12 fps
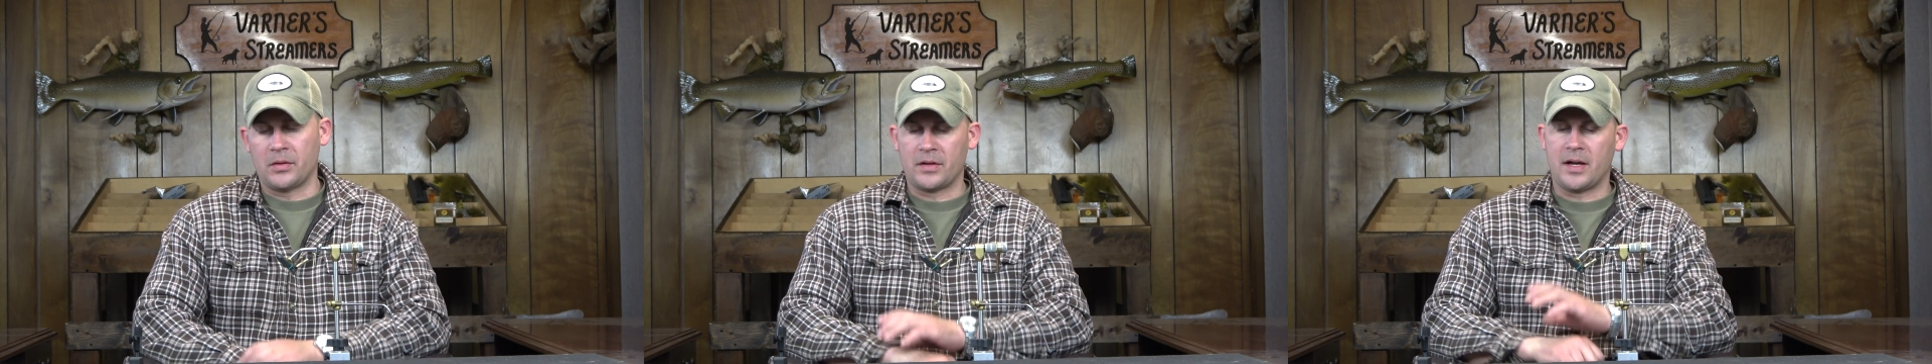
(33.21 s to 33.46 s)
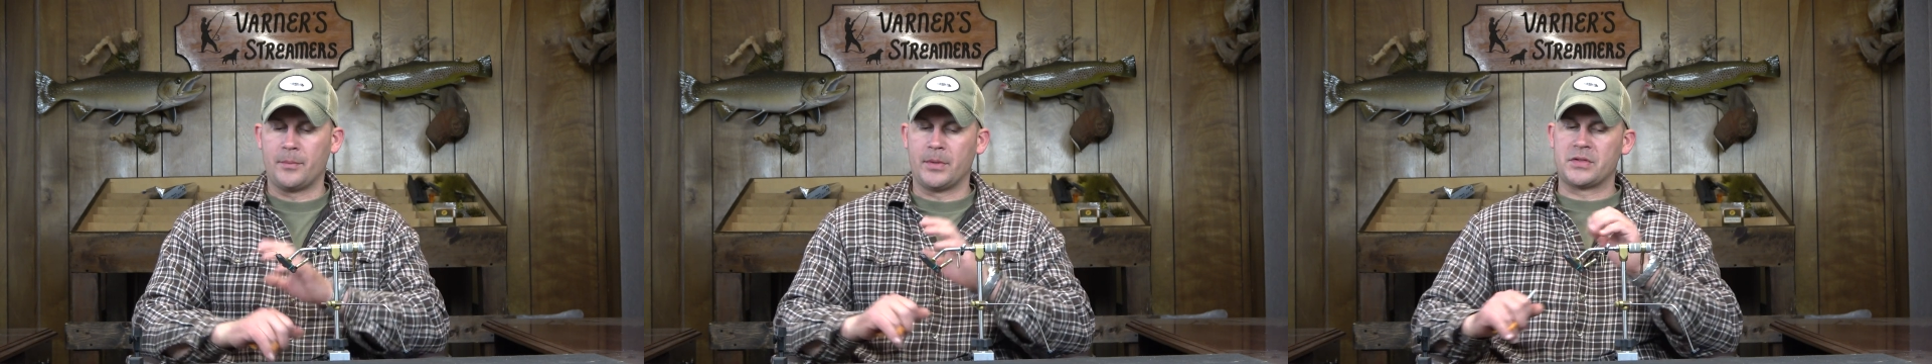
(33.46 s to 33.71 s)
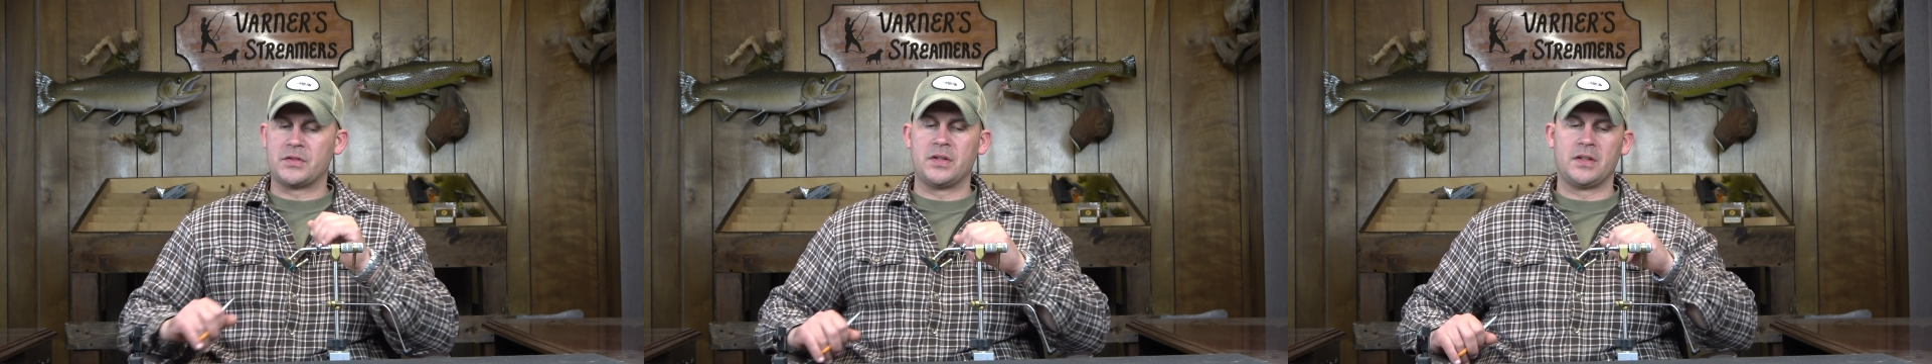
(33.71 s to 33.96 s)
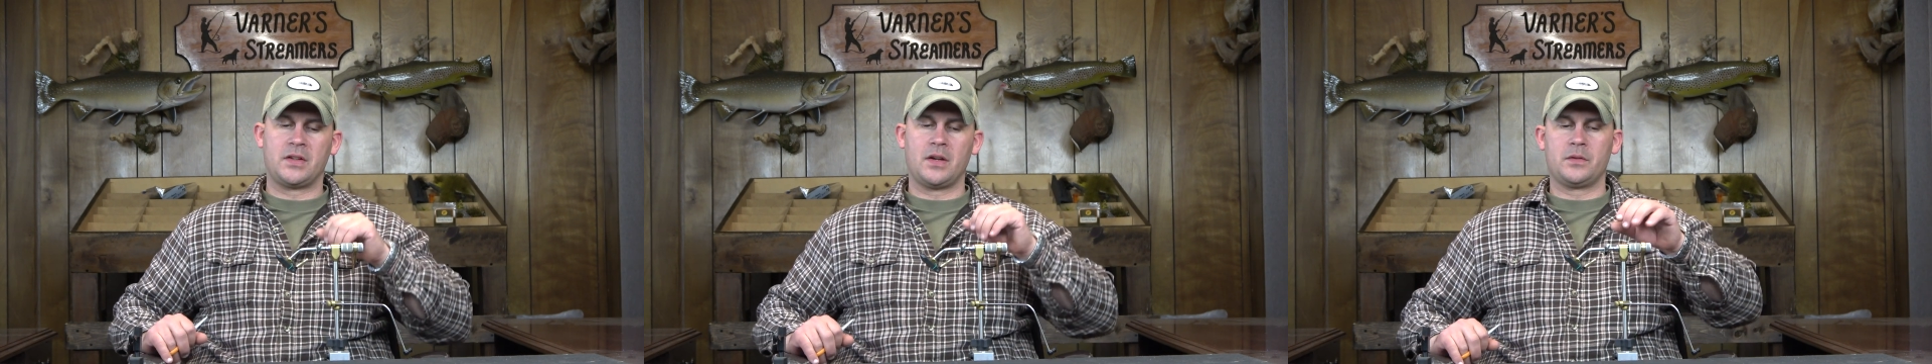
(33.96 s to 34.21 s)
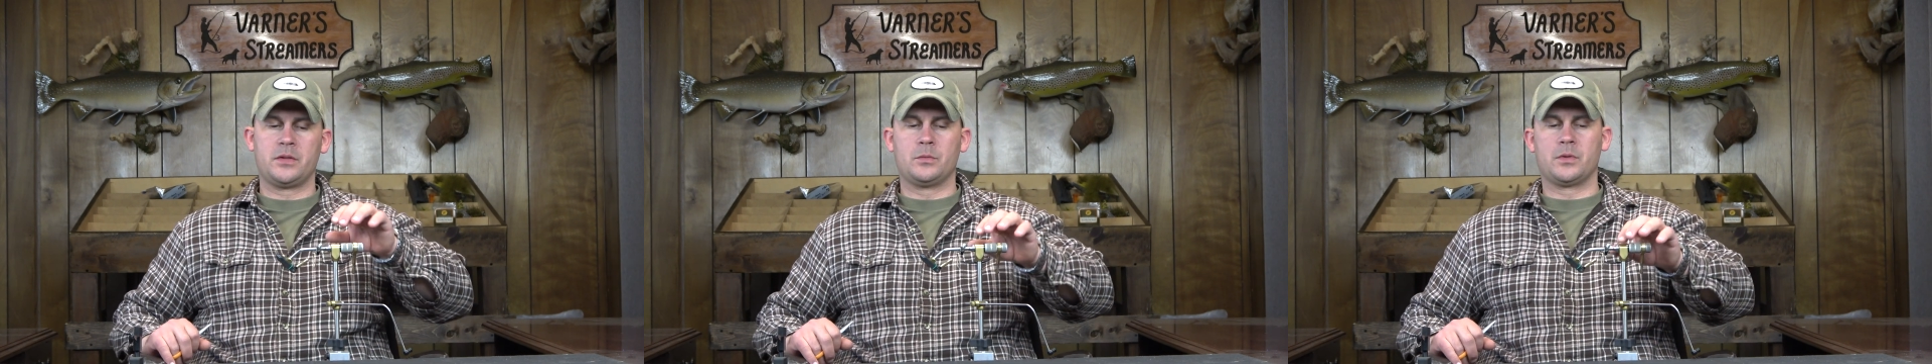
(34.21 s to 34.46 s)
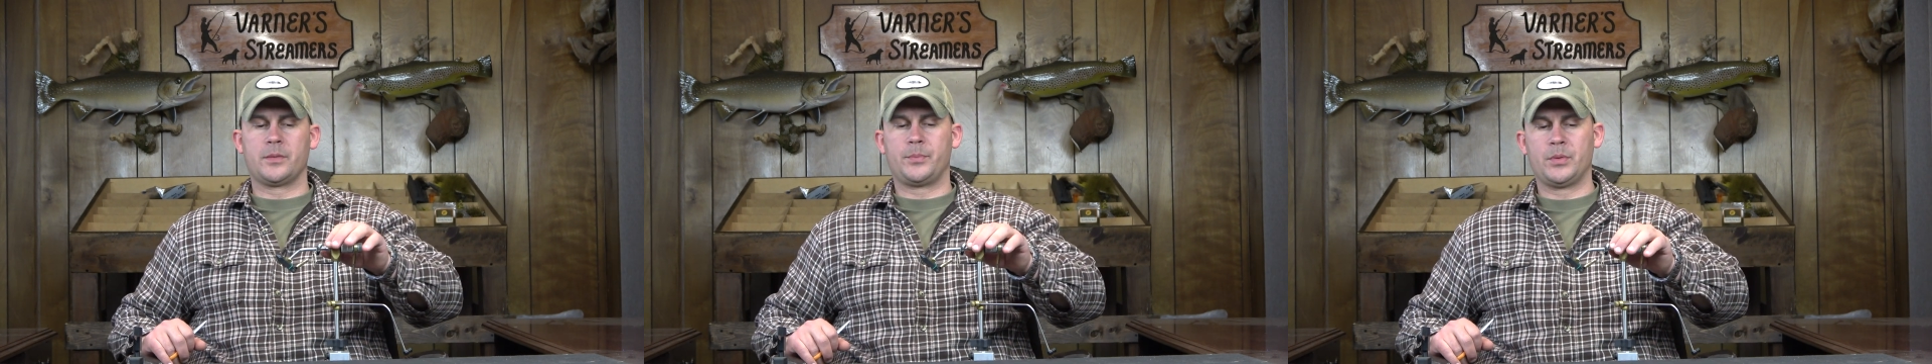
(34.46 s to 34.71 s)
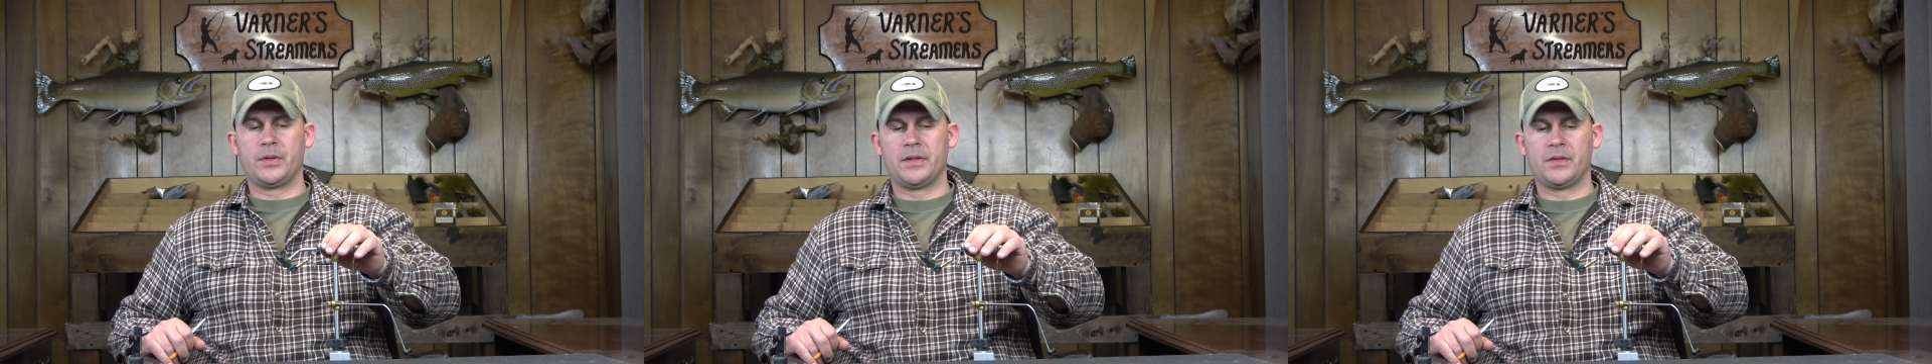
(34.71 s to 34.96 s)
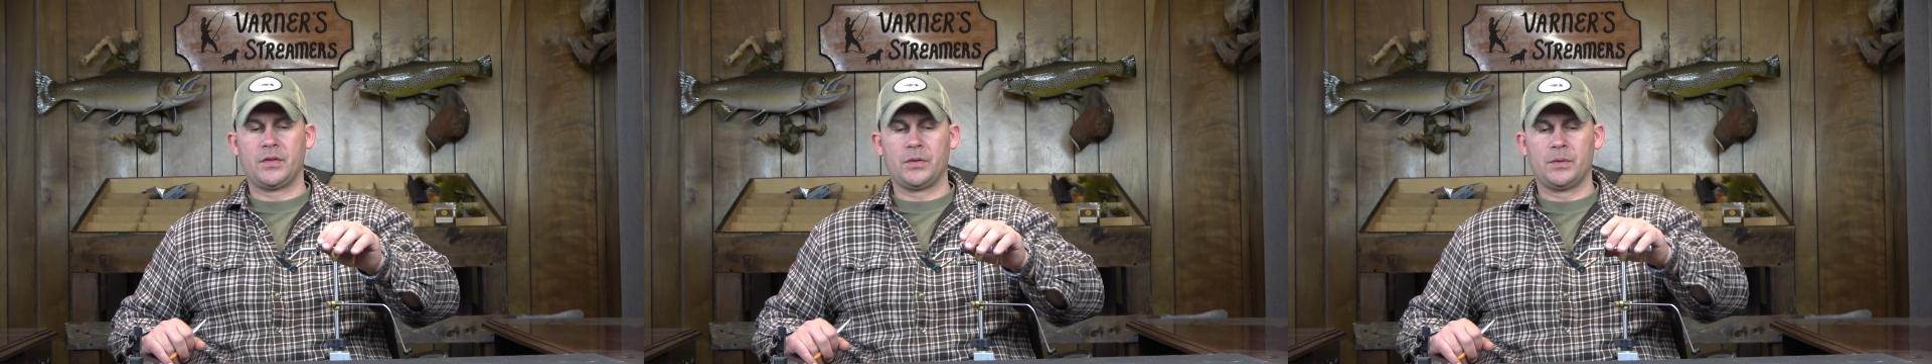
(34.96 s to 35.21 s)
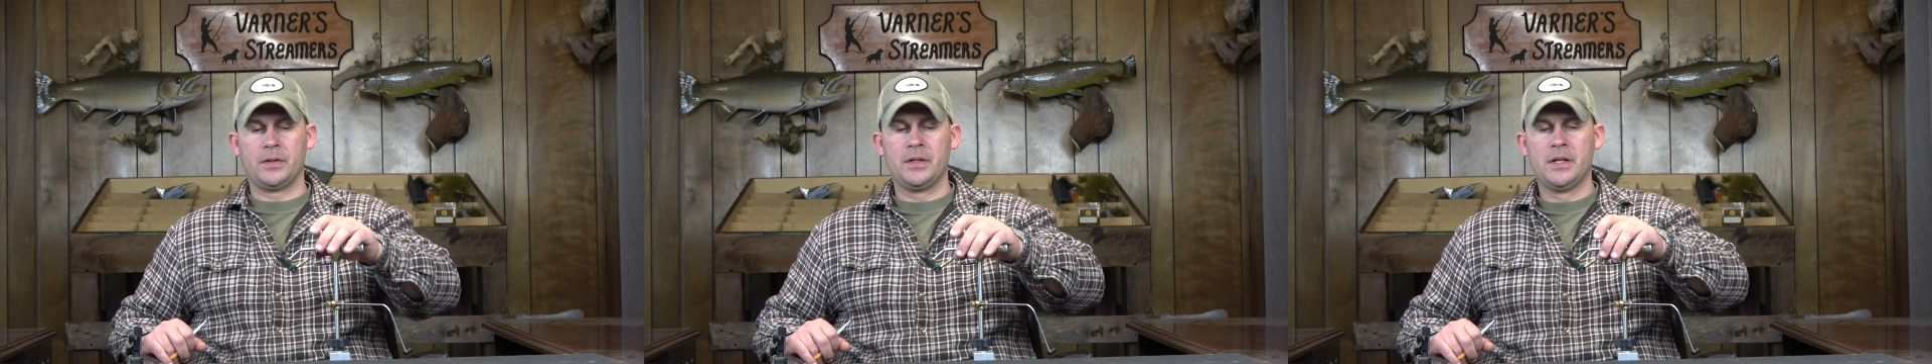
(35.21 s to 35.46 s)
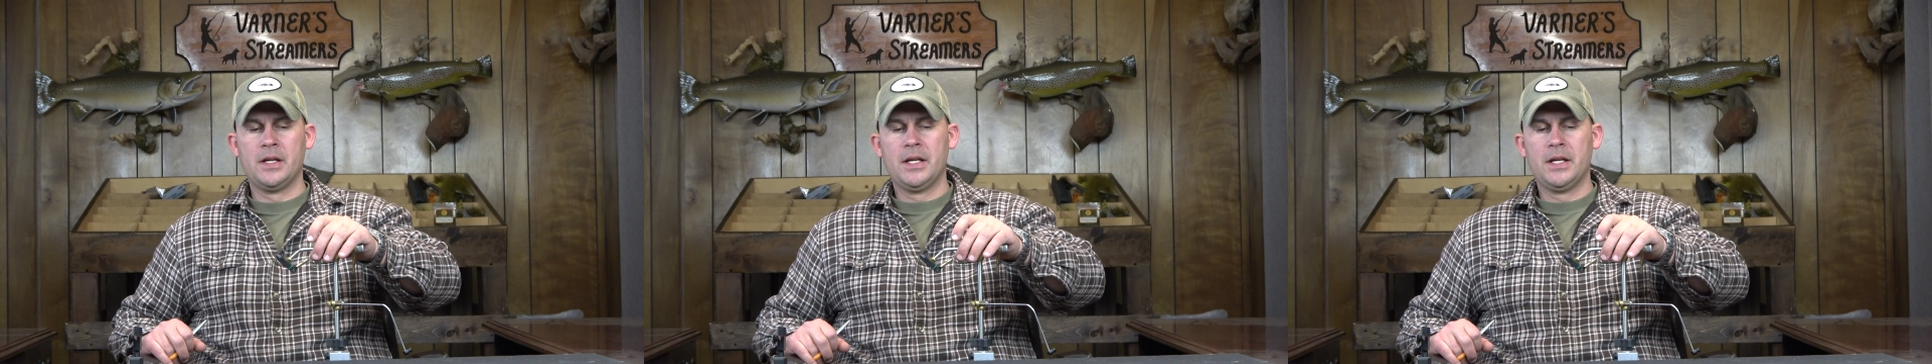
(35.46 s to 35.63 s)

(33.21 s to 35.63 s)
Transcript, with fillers: on how much detail you want to put into it.